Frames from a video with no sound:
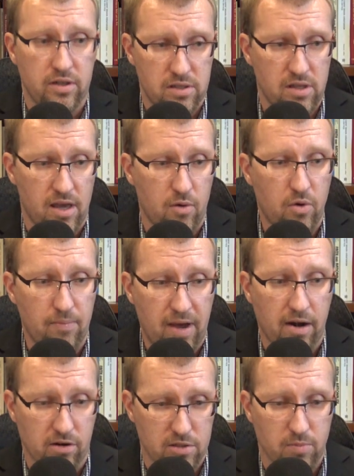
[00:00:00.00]
to say what
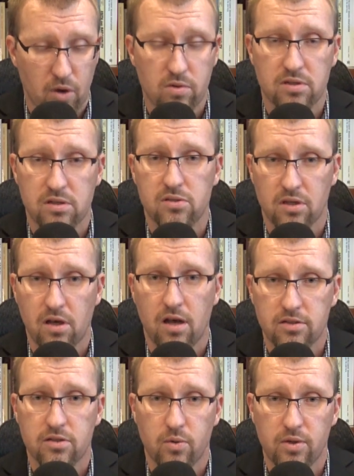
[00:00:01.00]
matters most is the
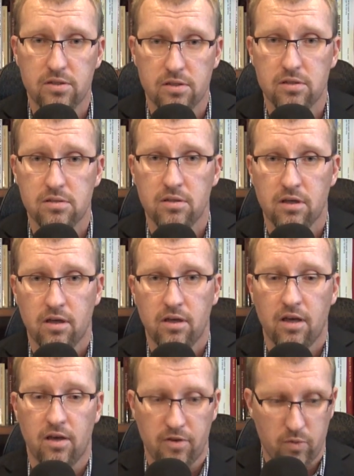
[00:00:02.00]
consequences.
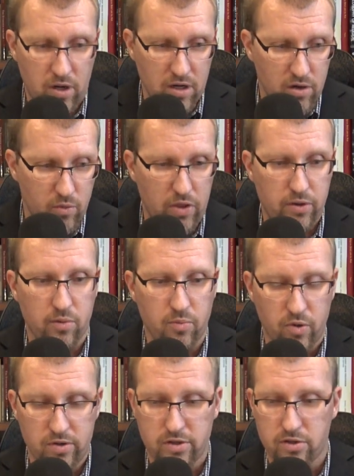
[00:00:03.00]
If you want to know whether
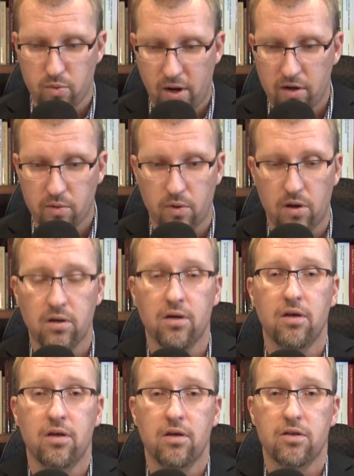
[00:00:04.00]
abortion is right or wrong,
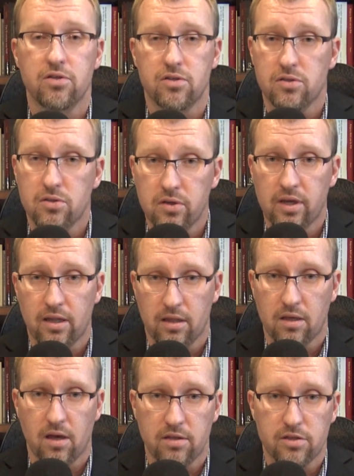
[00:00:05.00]
just look at the
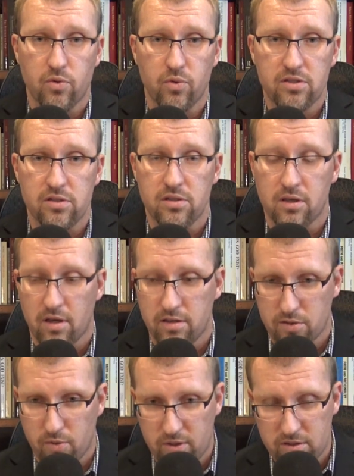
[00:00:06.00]

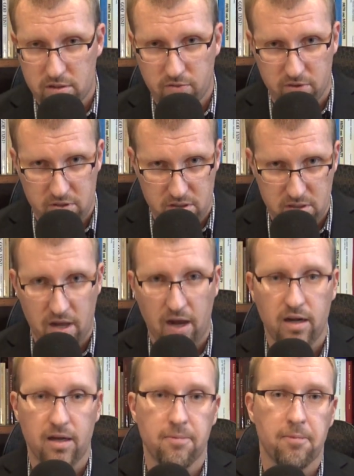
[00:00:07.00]
consequences for
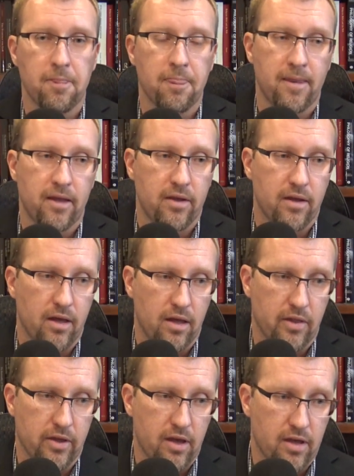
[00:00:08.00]
society,
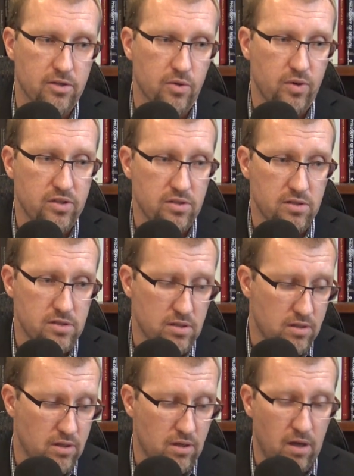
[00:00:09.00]
the consequences
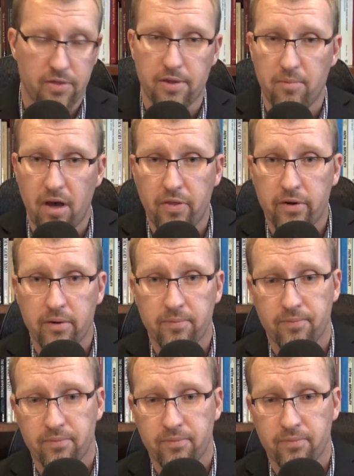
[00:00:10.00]
on the mother.